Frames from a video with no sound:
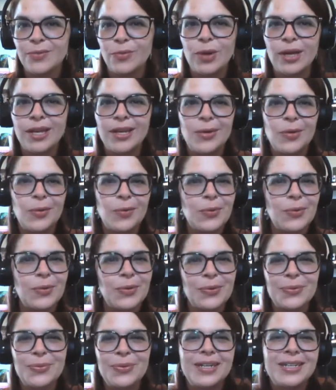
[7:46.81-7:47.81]

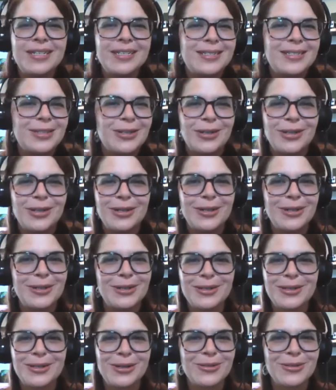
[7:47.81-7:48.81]
What is
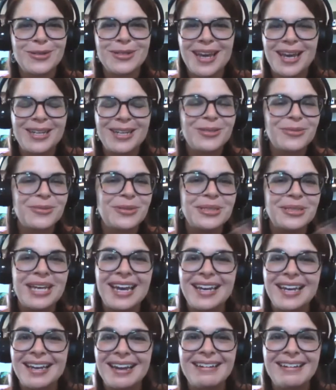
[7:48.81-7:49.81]
your schedule
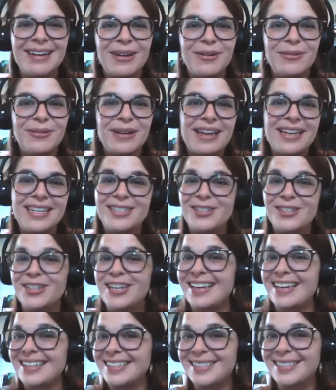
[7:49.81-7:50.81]
like? I know each
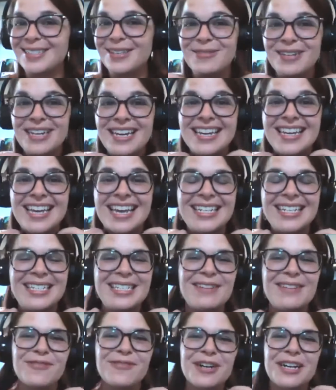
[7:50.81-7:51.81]
day is unique and
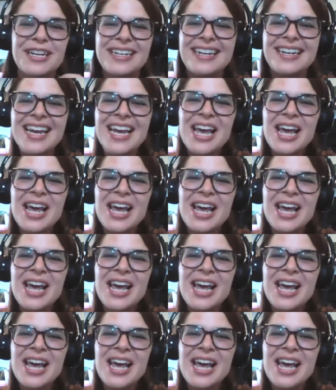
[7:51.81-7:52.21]
different,